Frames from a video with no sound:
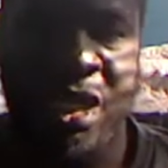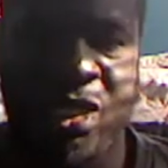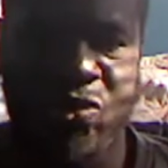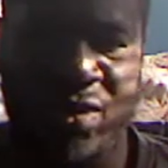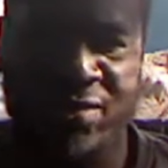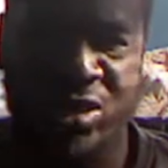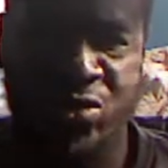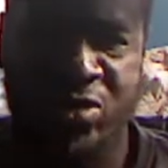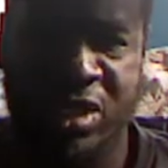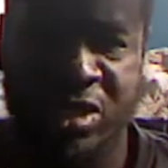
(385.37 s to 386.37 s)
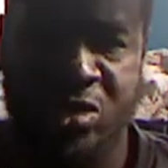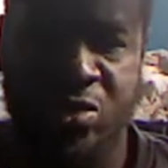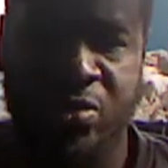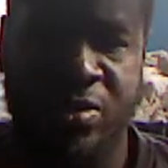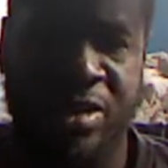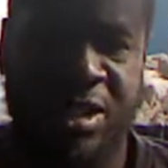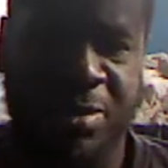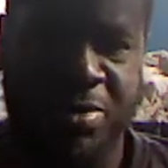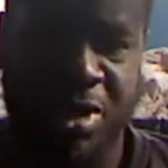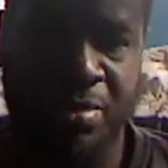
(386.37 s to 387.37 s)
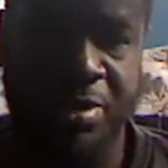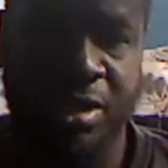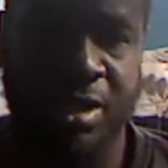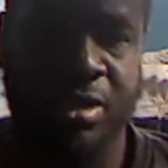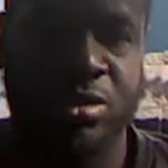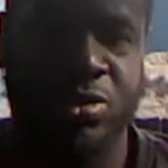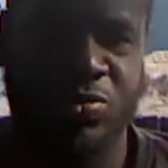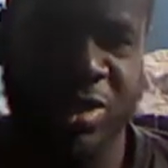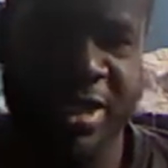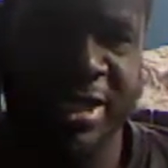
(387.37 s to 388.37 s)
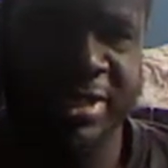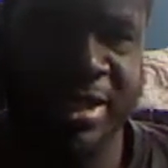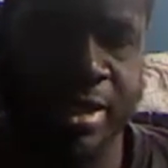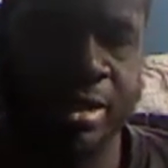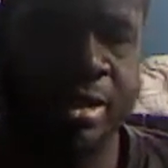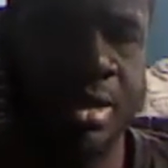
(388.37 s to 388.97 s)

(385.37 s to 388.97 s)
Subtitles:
and do everything you need to do and think properly. So realize that.